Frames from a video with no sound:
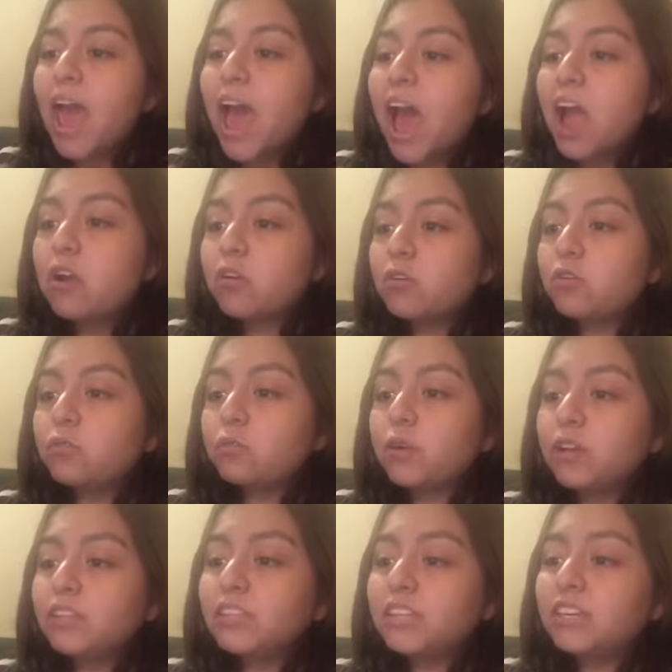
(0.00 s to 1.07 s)
A
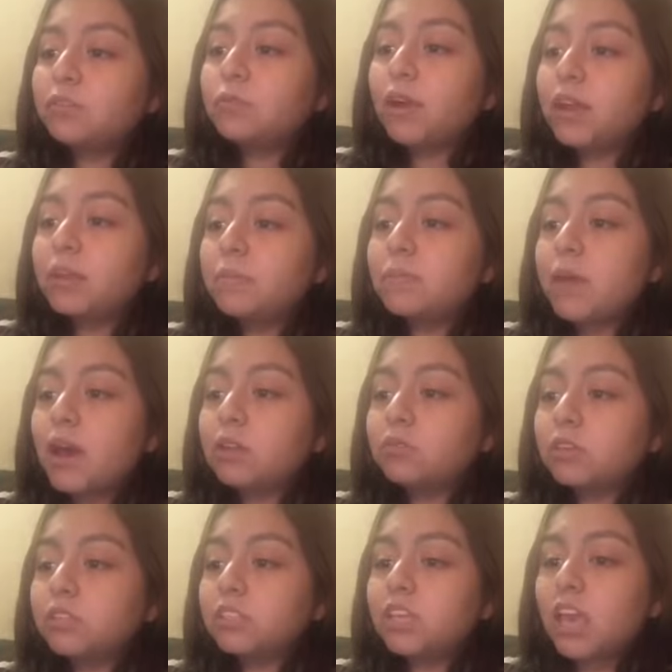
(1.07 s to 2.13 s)
correctly graded
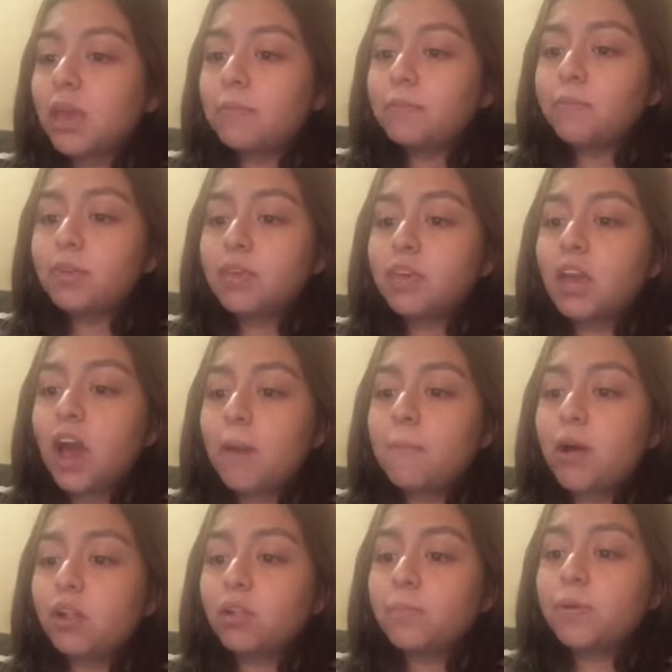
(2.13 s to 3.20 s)
manual can be a
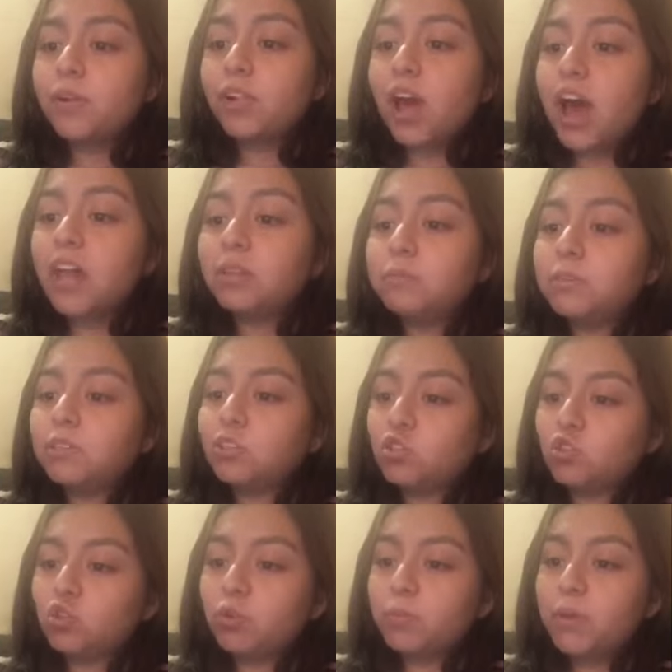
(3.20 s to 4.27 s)
valuable
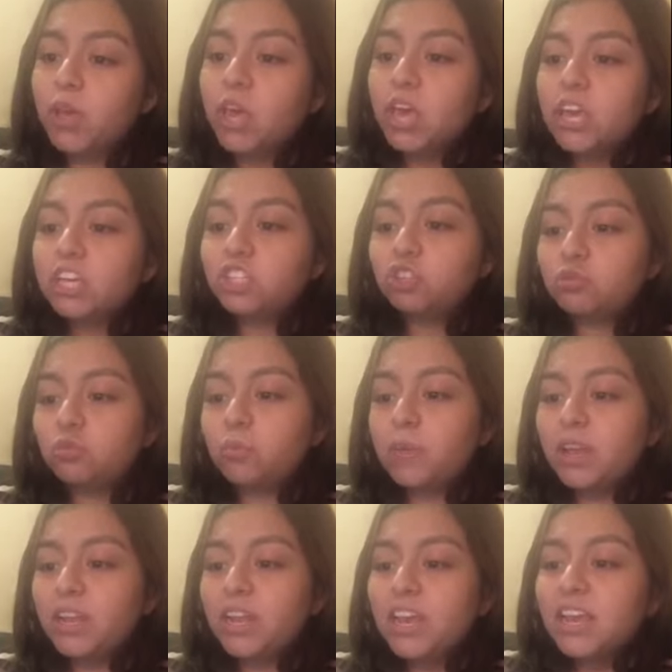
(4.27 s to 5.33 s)
administrative
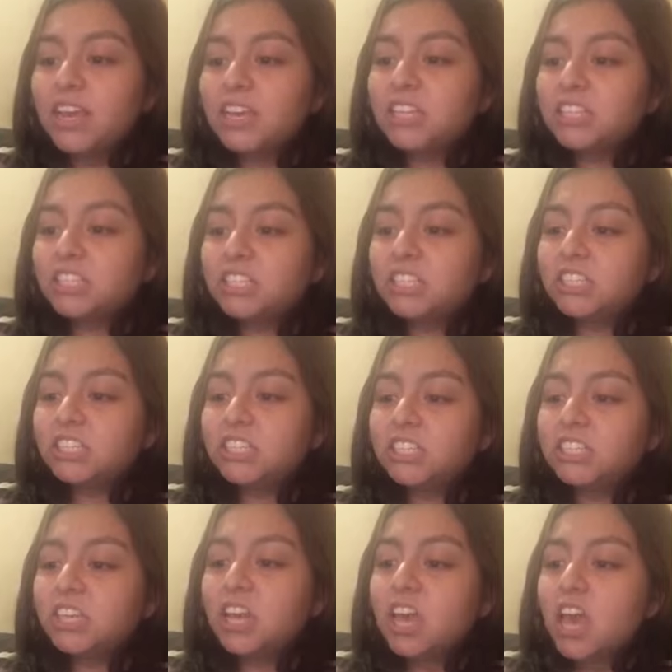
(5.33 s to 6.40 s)
instrument. In
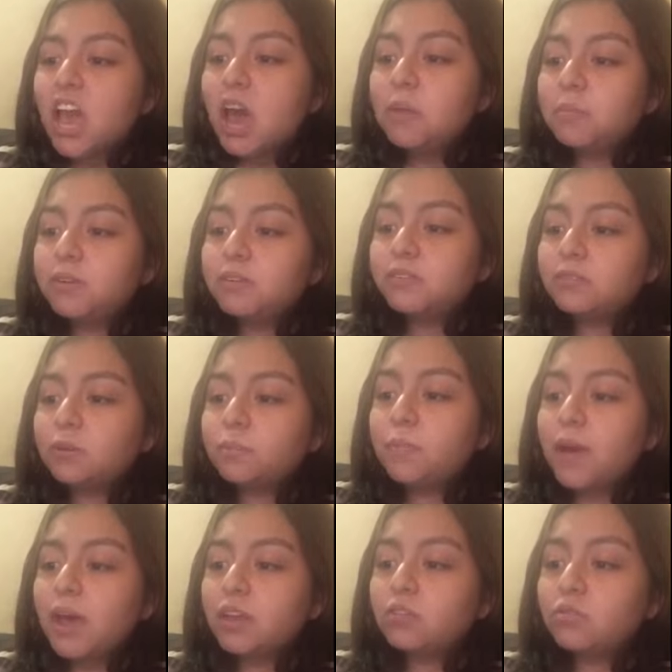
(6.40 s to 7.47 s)
essence, administrative
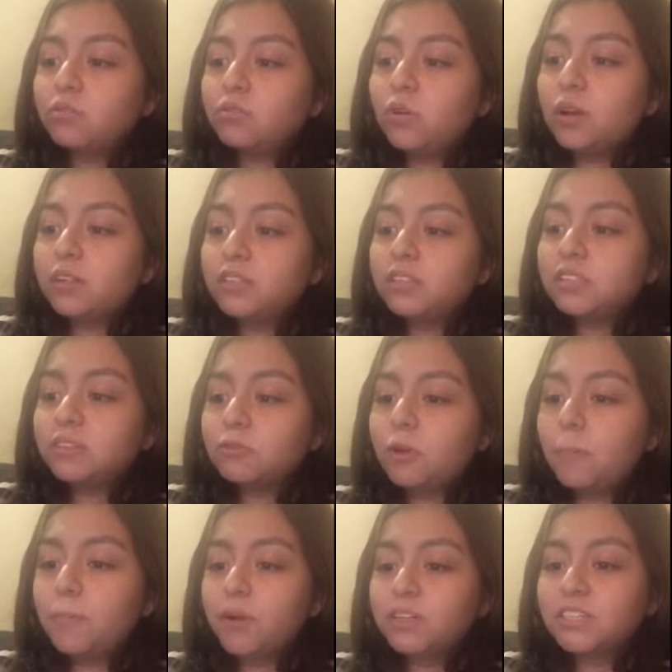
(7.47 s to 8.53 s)
manuals
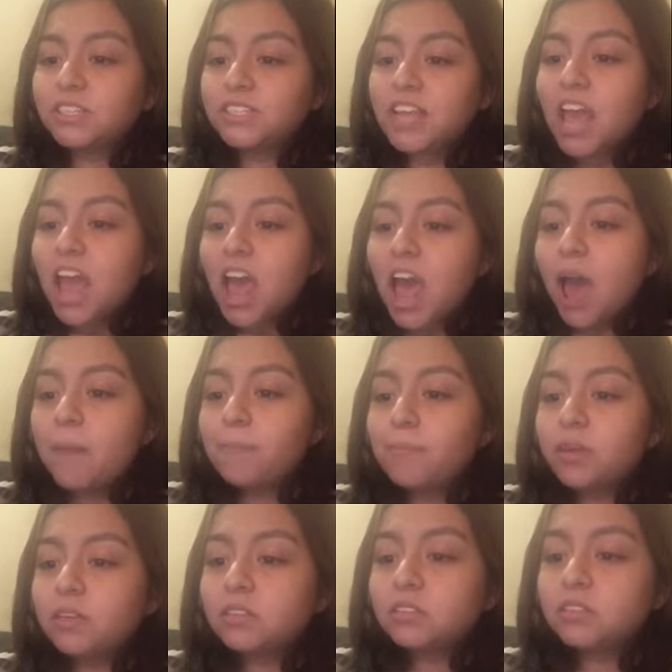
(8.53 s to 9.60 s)
represent a
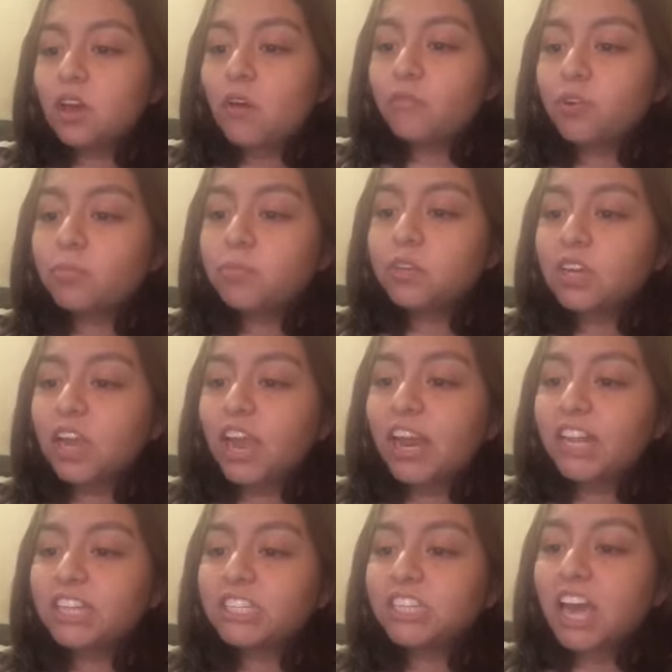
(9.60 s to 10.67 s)
means of
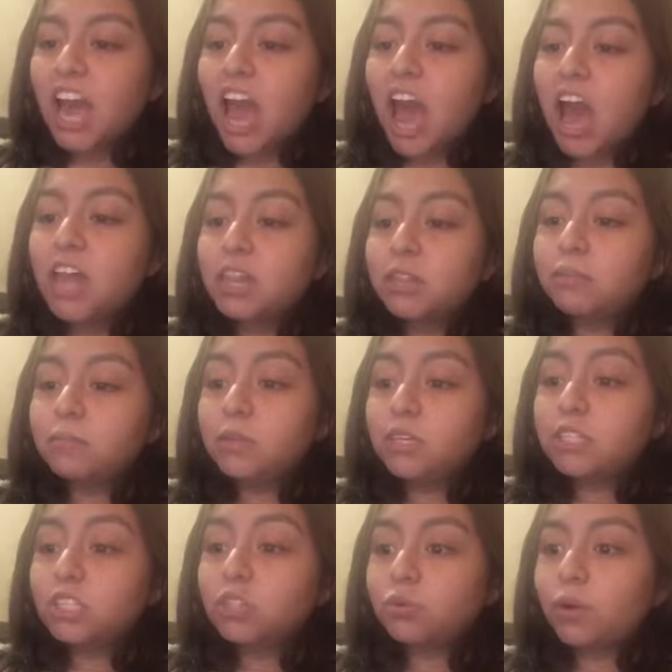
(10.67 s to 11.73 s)
communicating
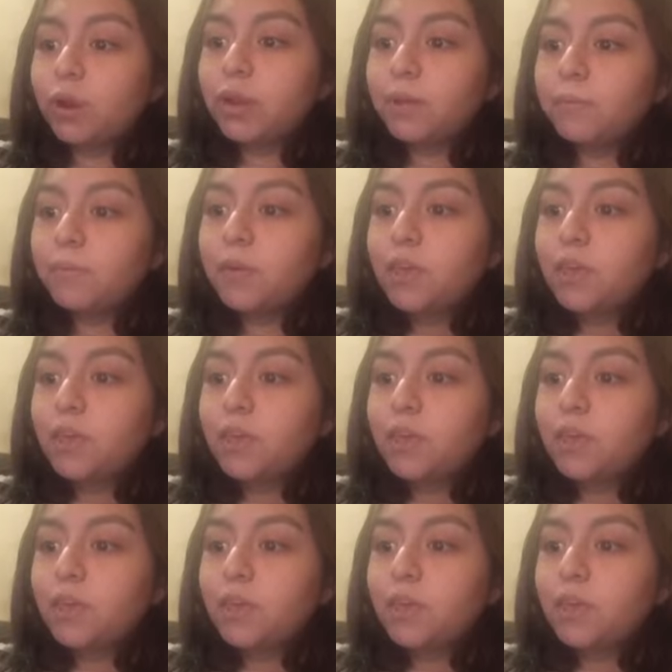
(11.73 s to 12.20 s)
administrative